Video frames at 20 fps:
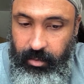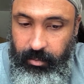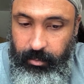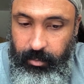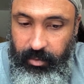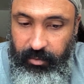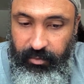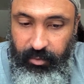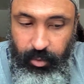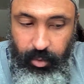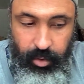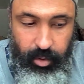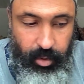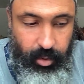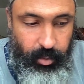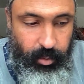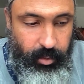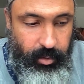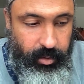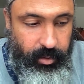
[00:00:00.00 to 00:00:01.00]
Before
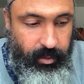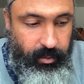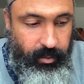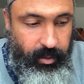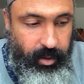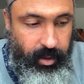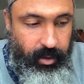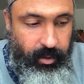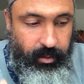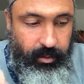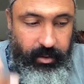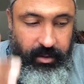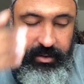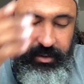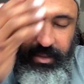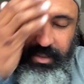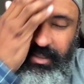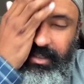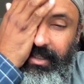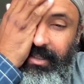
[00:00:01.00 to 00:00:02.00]
though, I was
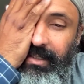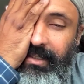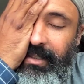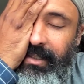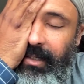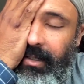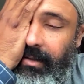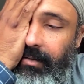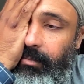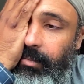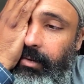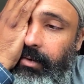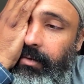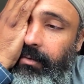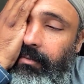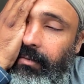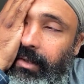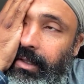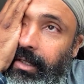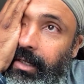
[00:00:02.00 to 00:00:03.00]
gonna share a poem.
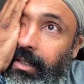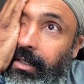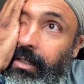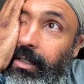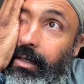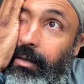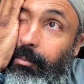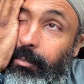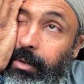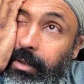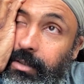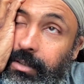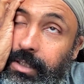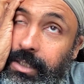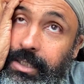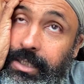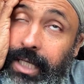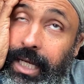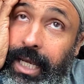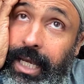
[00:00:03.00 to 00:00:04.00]
Where did I
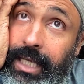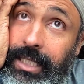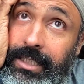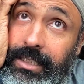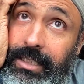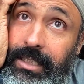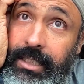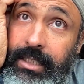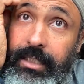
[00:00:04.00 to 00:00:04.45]
multitask?